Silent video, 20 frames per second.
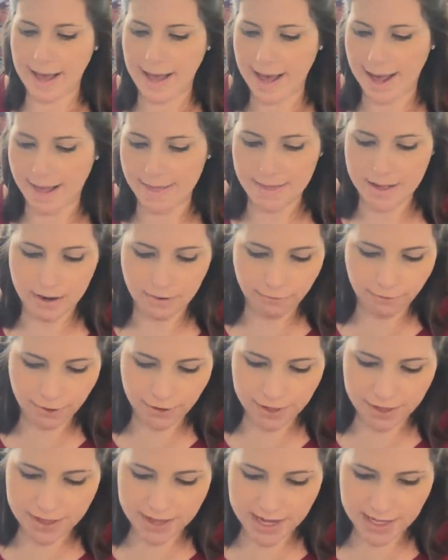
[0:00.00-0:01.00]
And then for
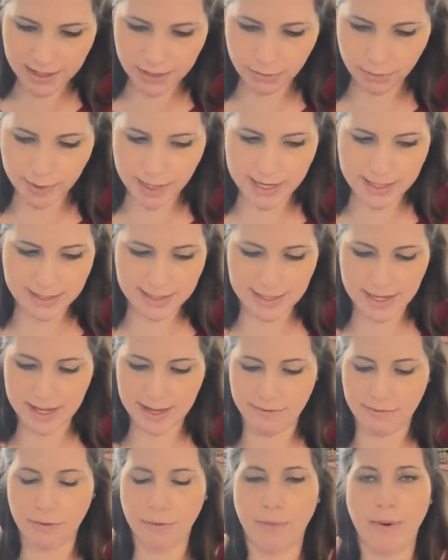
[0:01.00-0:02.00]
this week's
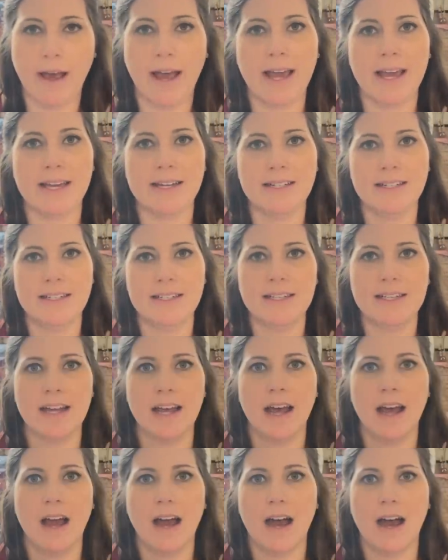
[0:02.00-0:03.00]
giveaways,
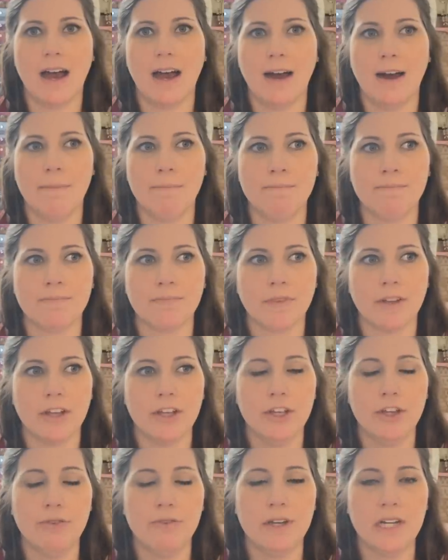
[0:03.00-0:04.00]
um,
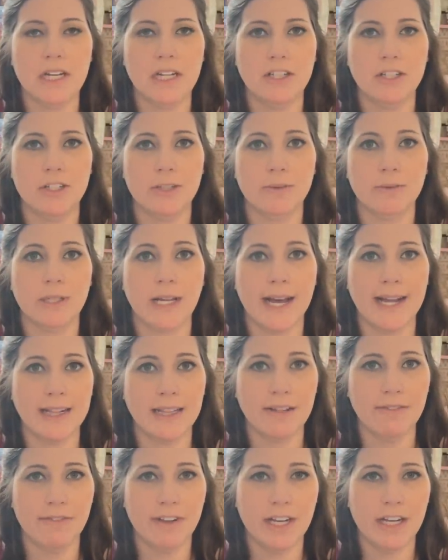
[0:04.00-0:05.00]
you need to like
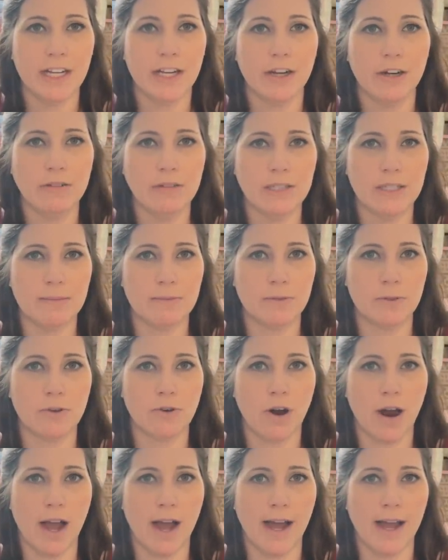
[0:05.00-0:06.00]
the video,
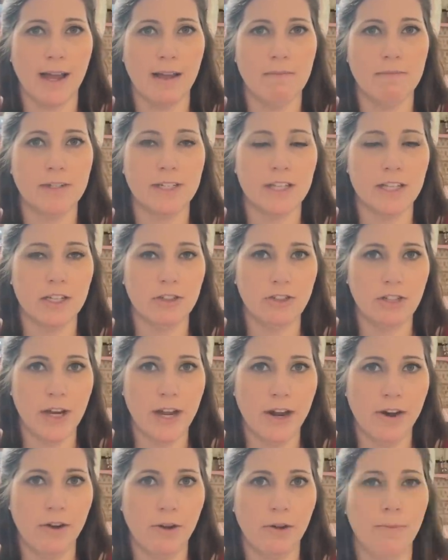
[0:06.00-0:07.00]
subscribe to the
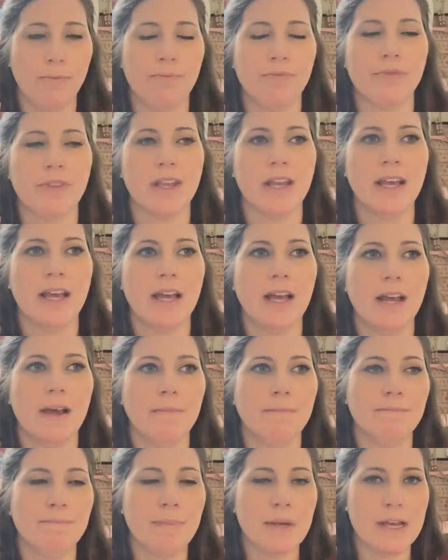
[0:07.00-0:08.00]
channel,
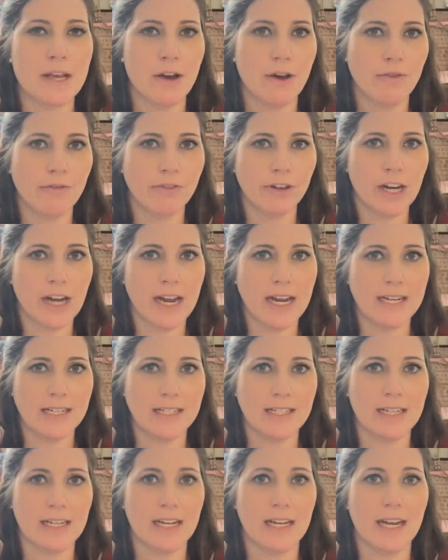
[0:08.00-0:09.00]
be over
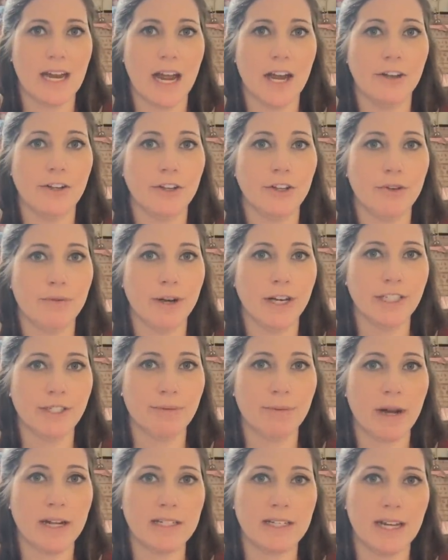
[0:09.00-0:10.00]
18 and a U.S.
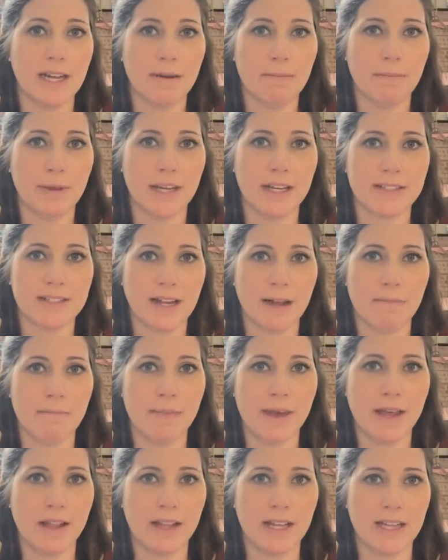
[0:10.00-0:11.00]
resident because I'm
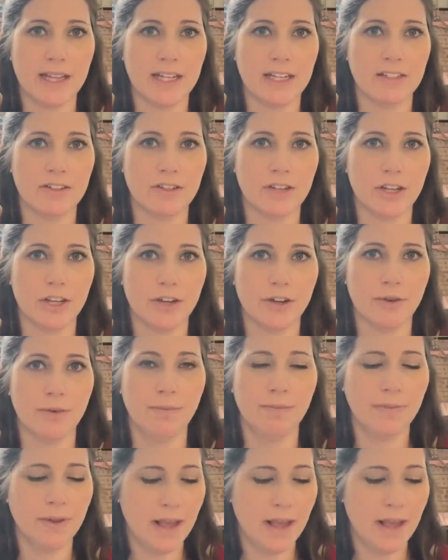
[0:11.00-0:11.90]
mailing these to you.